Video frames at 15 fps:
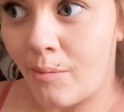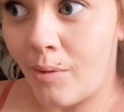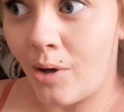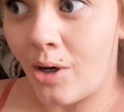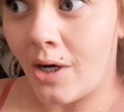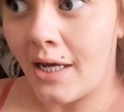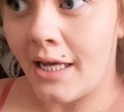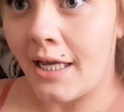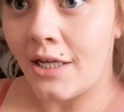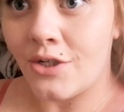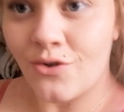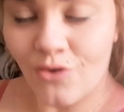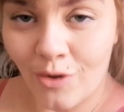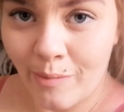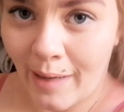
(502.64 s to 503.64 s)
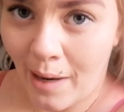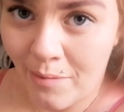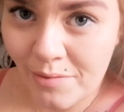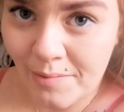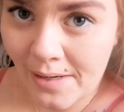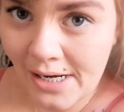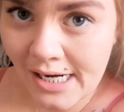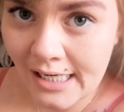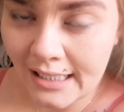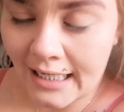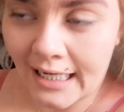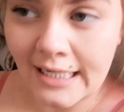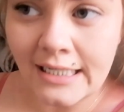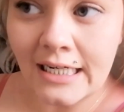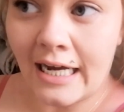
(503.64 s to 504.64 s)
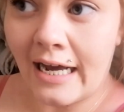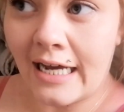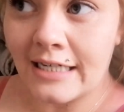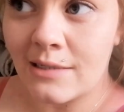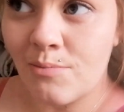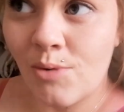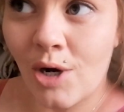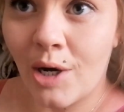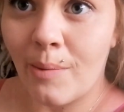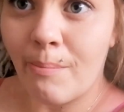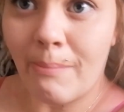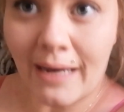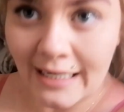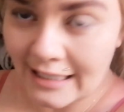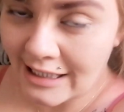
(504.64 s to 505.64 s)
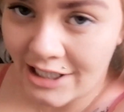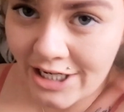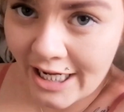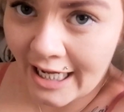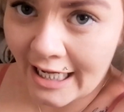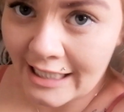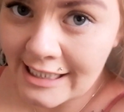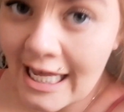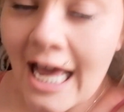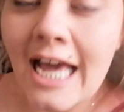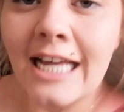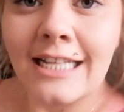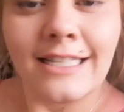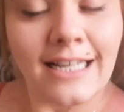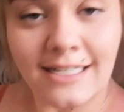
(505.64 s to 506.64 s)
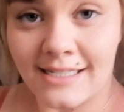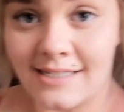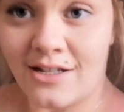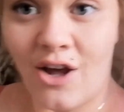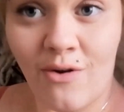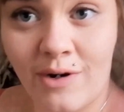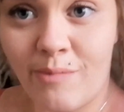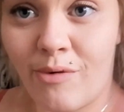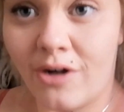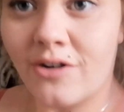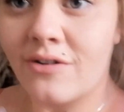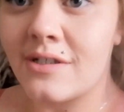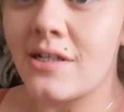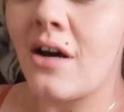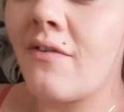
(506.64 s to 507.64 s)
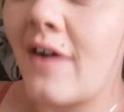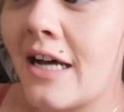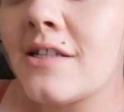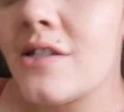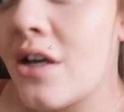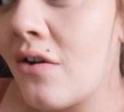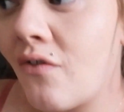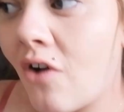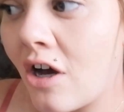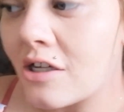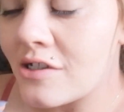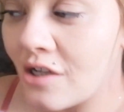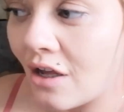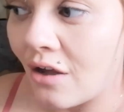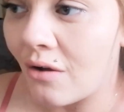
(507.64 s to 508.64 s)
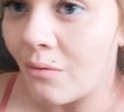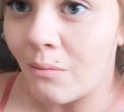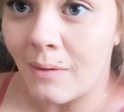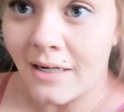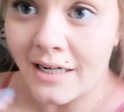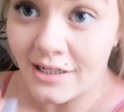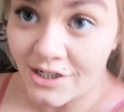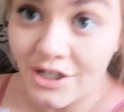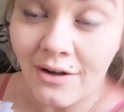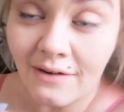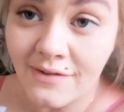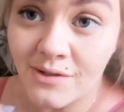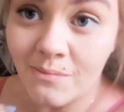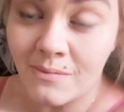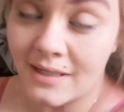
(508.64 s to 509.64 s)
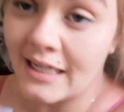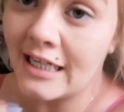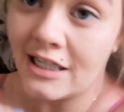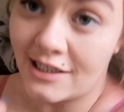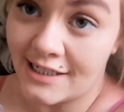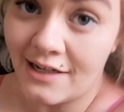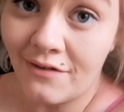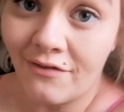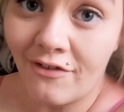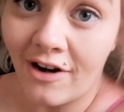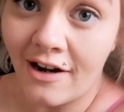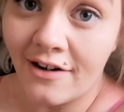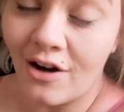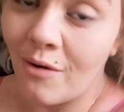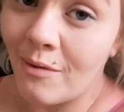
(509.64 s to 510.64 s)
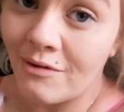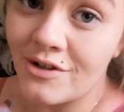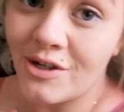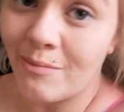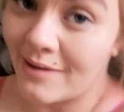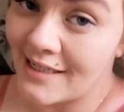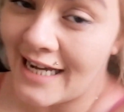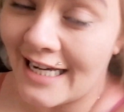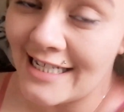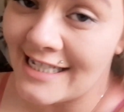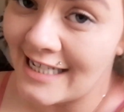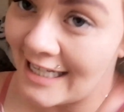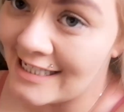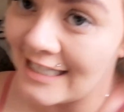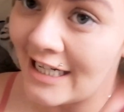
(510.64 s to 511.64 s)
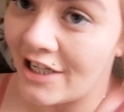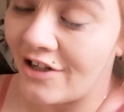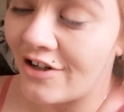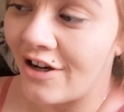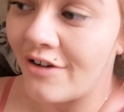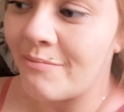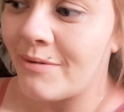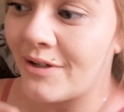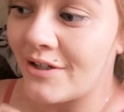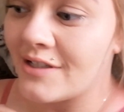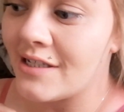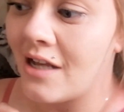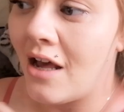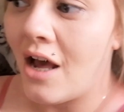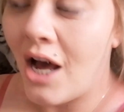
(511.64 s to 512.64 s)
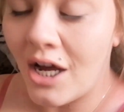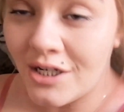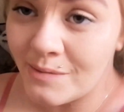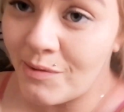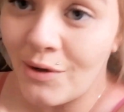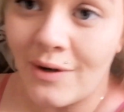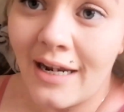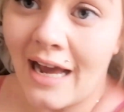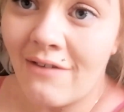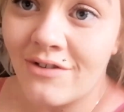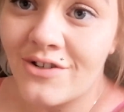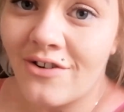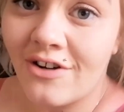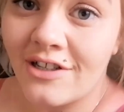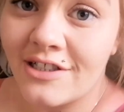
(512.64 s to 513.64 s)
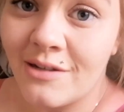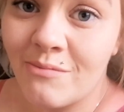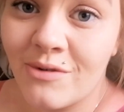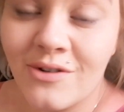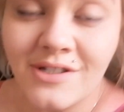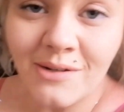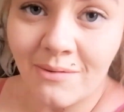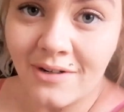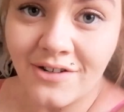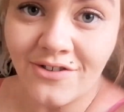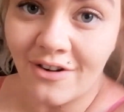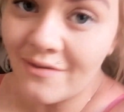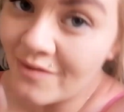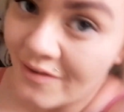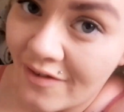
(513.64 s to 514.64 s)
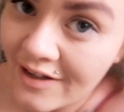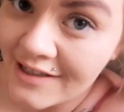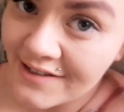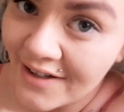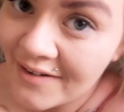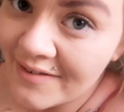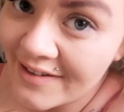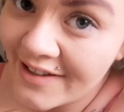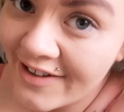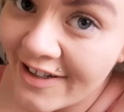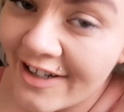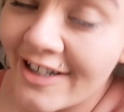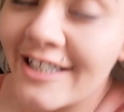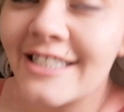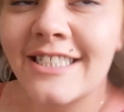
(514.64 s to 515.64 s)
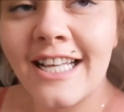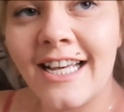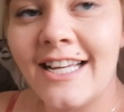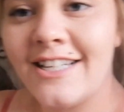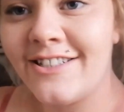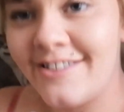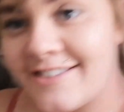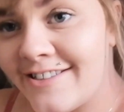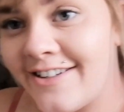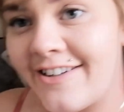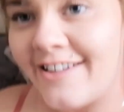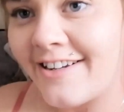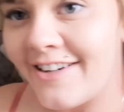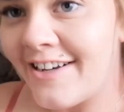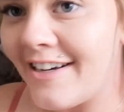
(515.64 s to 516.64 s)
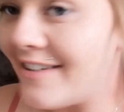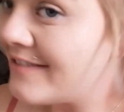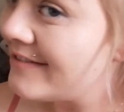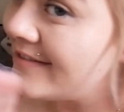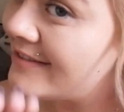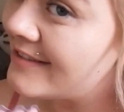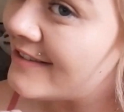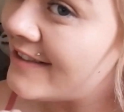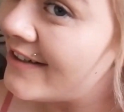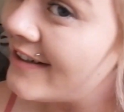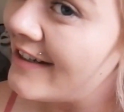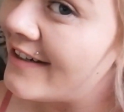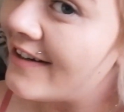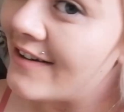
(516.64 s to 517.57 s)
my strawberry apple bar and I had my mac and cheese. That's the only products I've had so far. So when I do have something different, I will do my taste test and let you know, because I just purely haven't tried them because I want to try them for the first time with you guys. Just so you know. So you